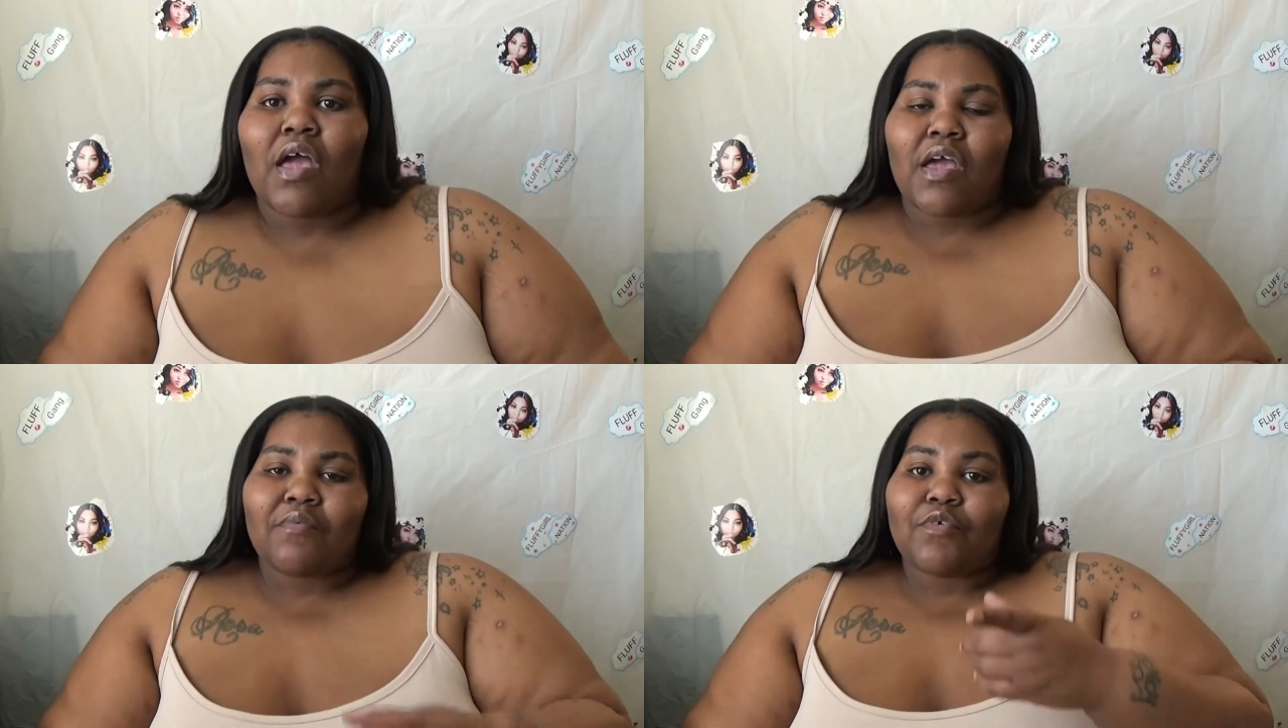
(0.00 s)

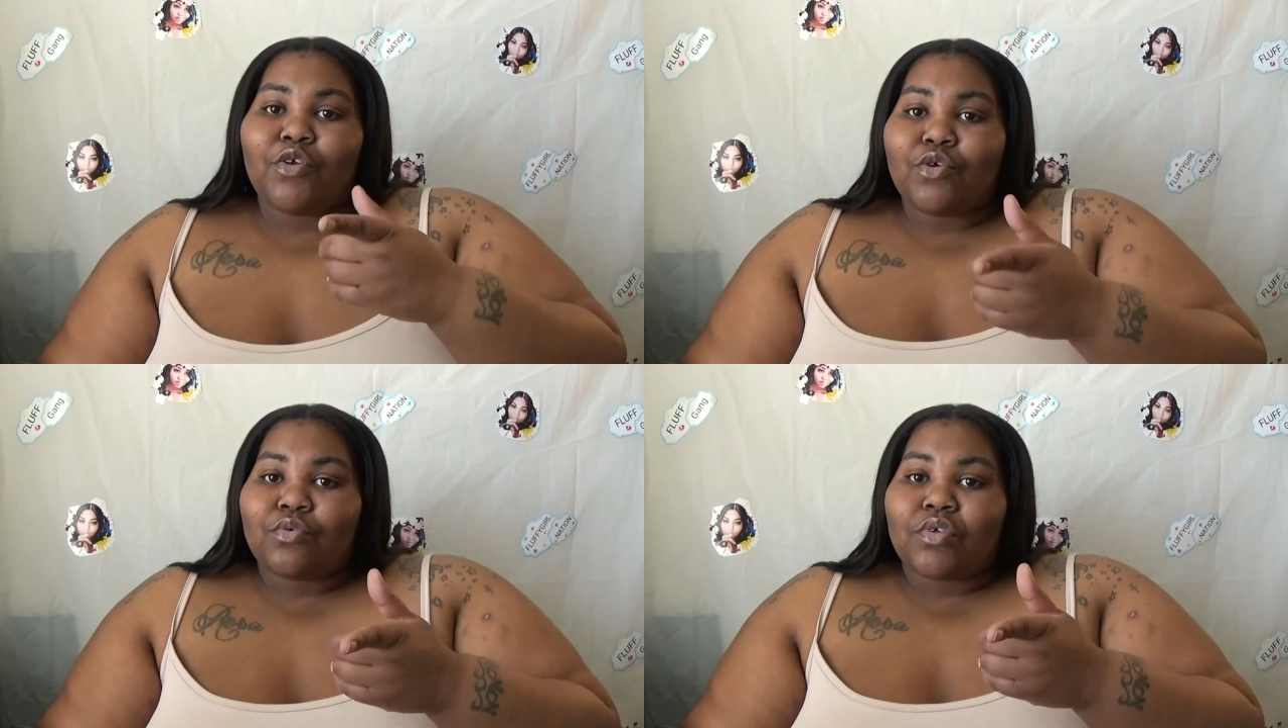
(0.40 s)
if you're
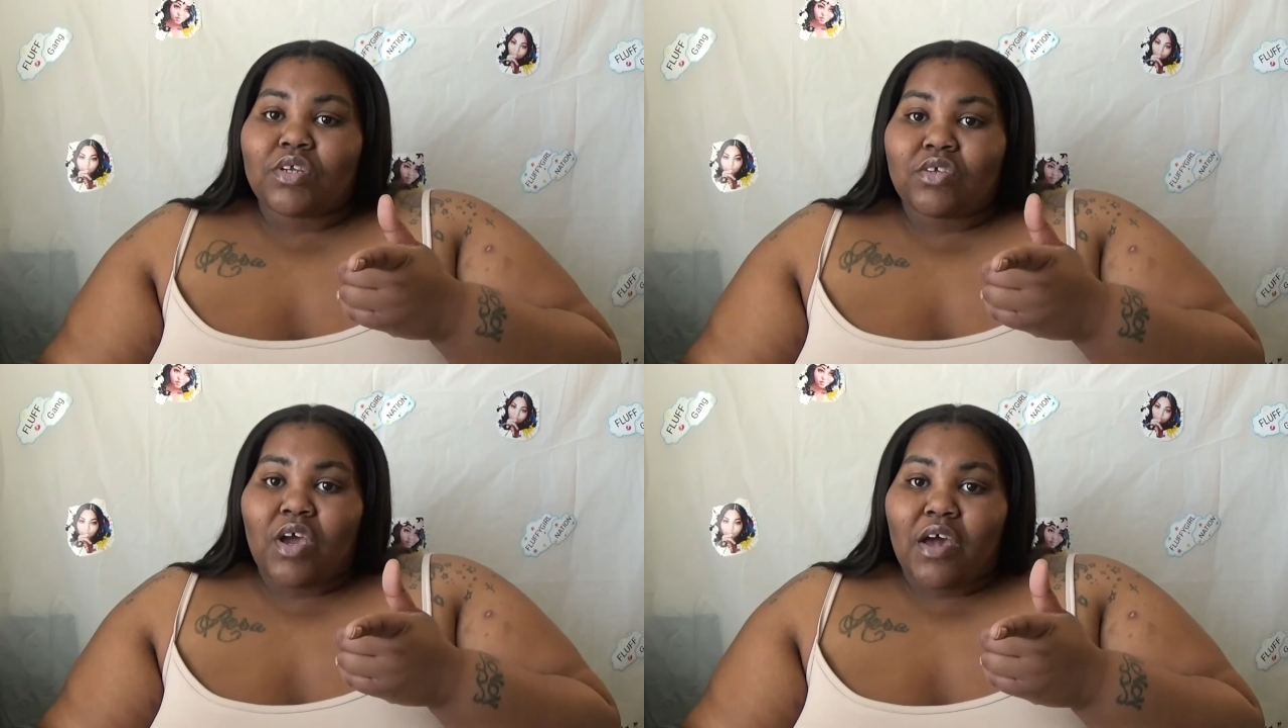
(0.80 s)
new to
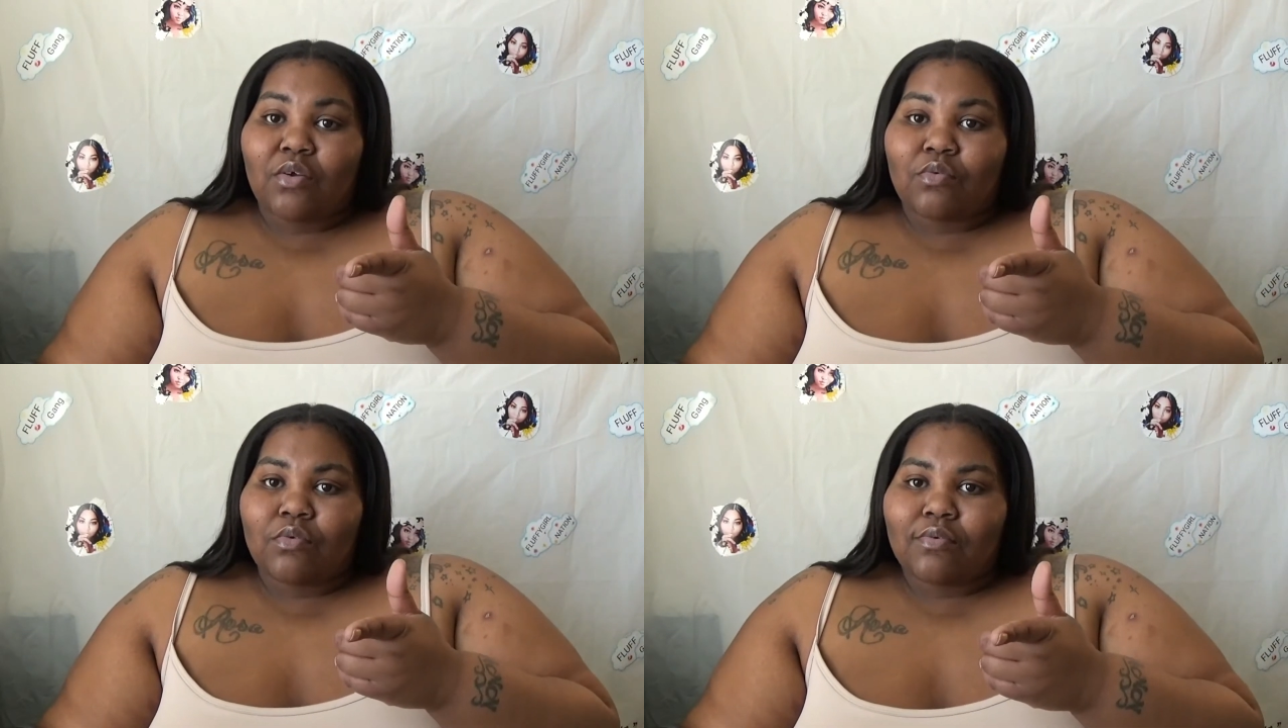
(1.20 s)
the
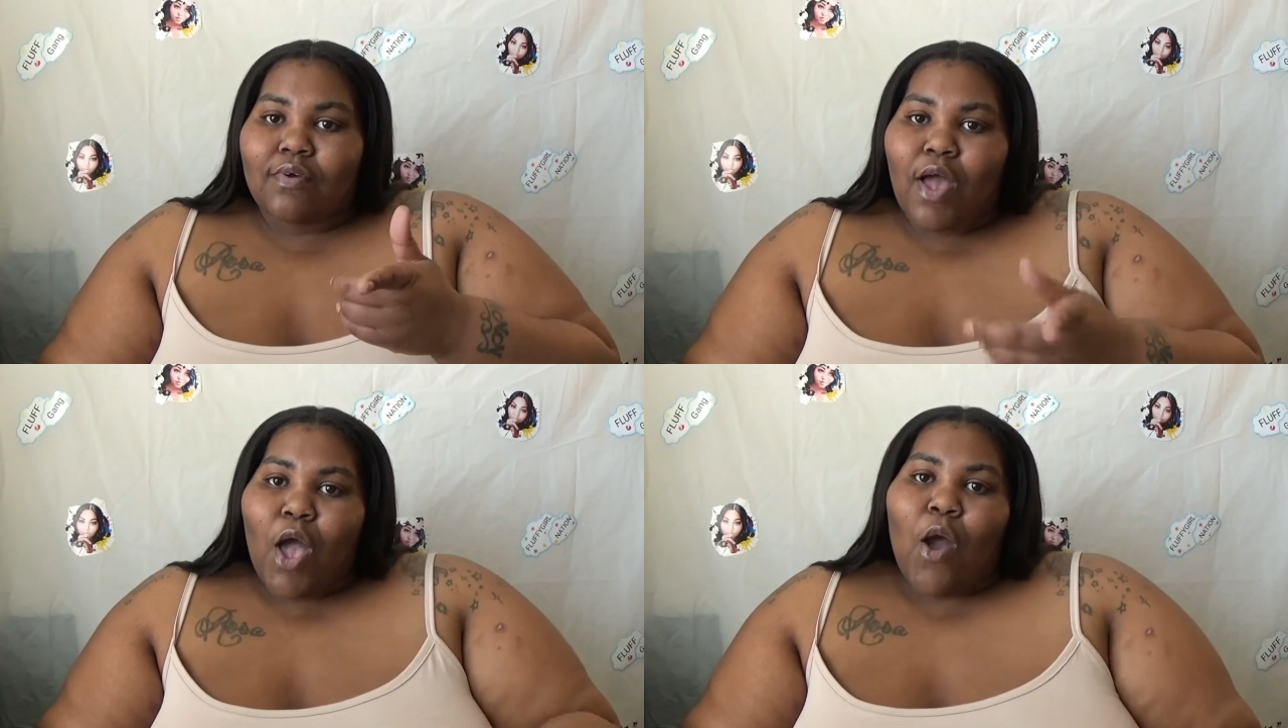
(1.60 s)
channel
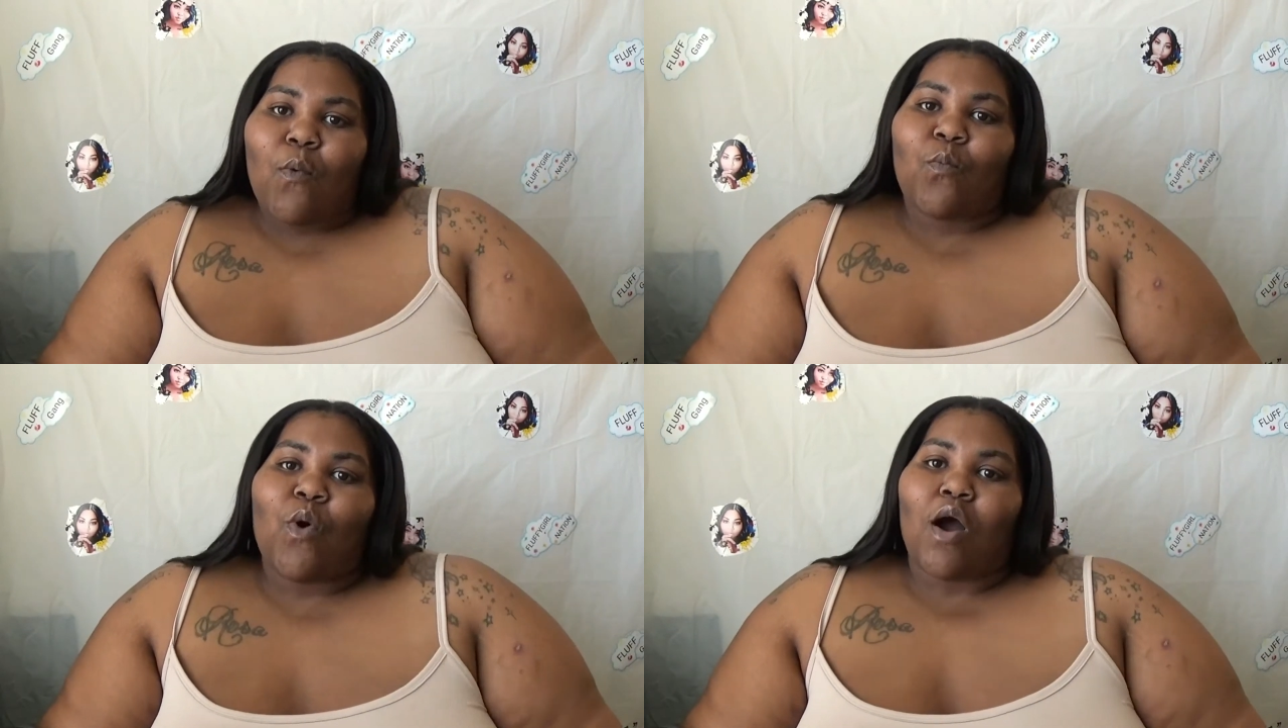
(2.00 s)

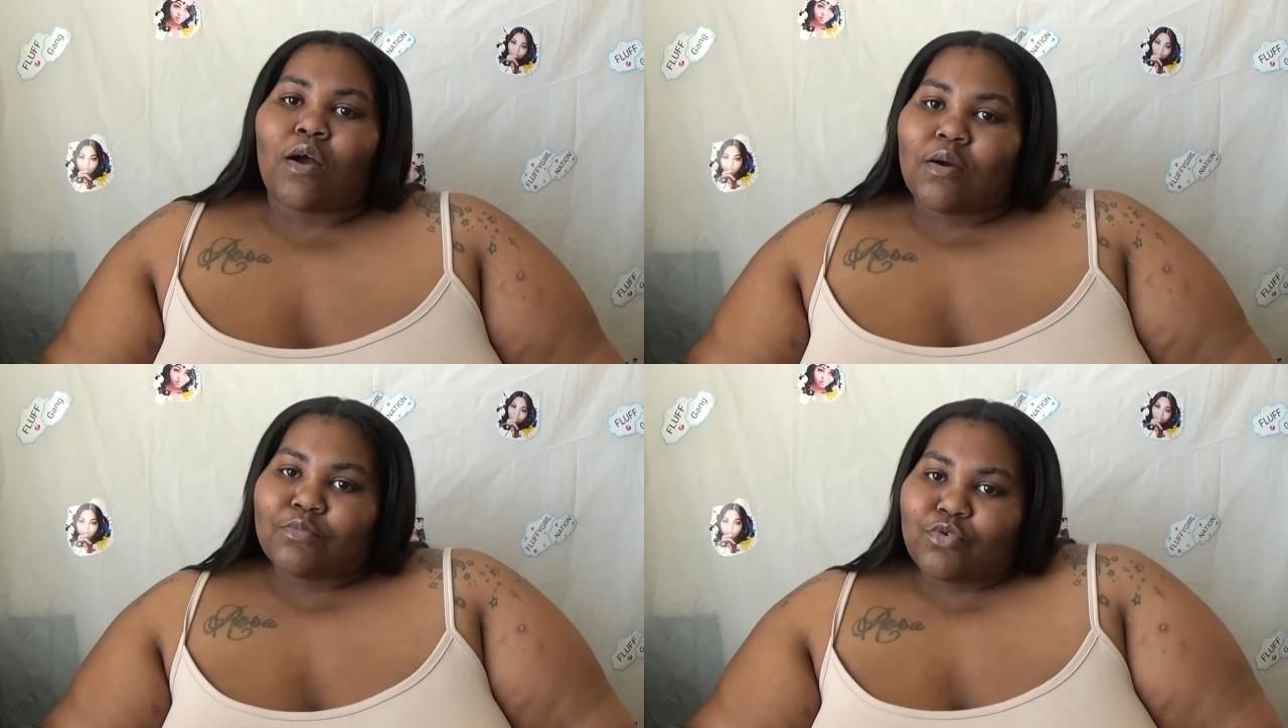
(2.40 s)

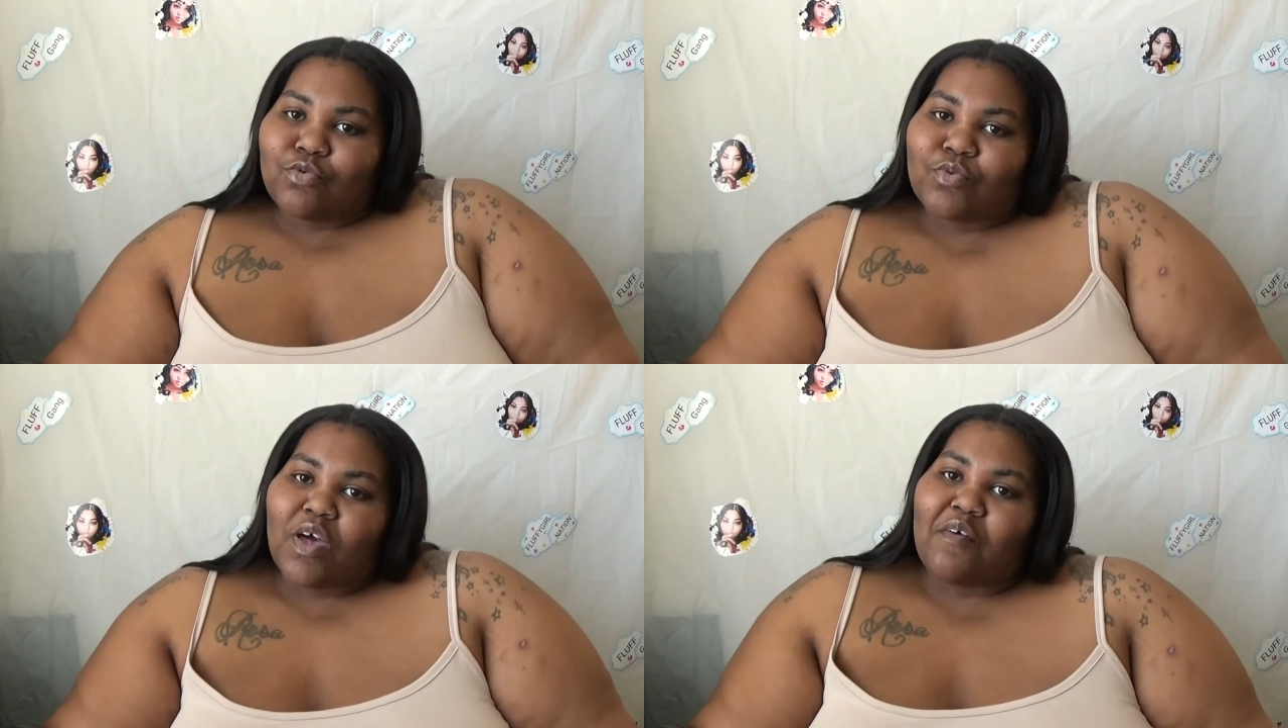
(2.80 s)
welcome
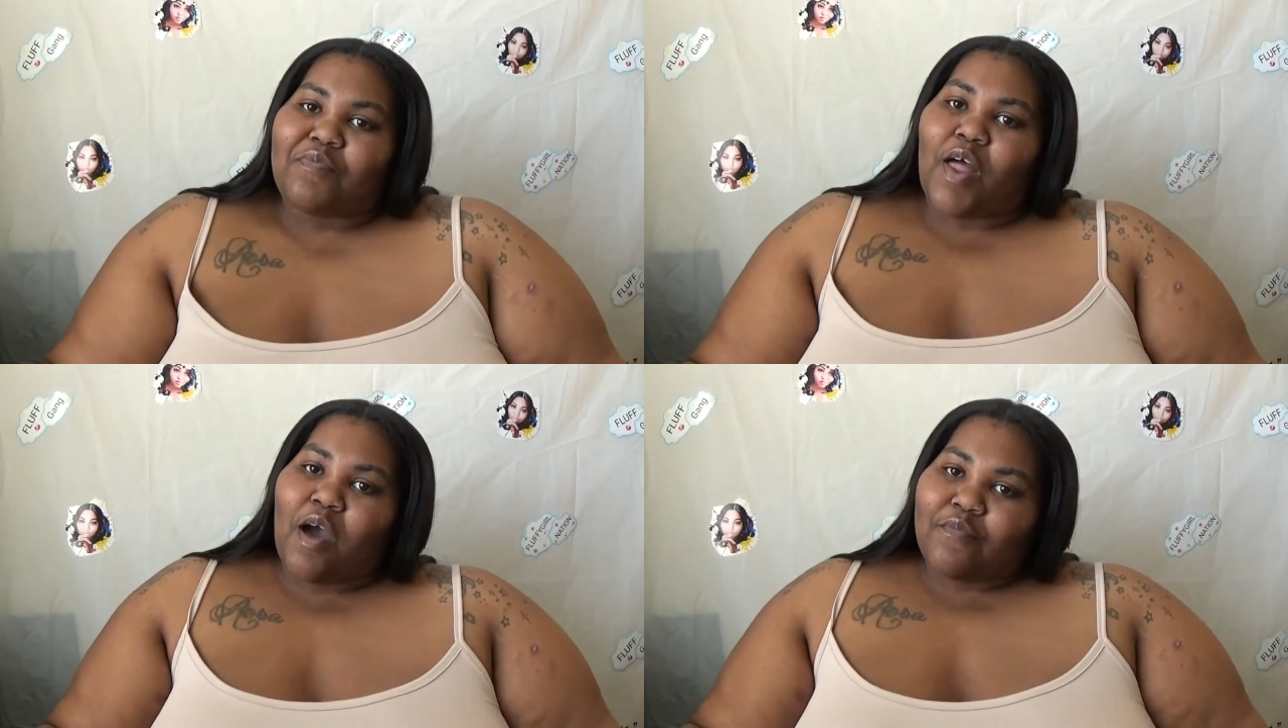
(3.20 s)
to the
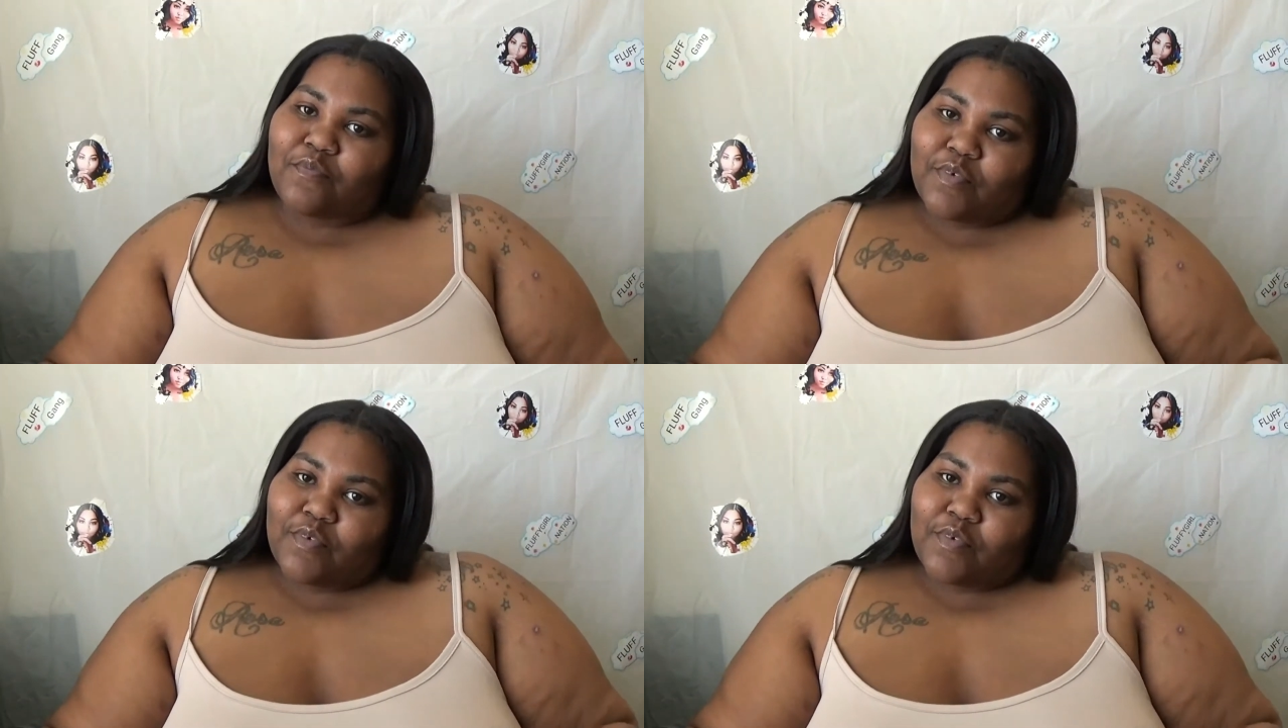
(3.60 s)
fluff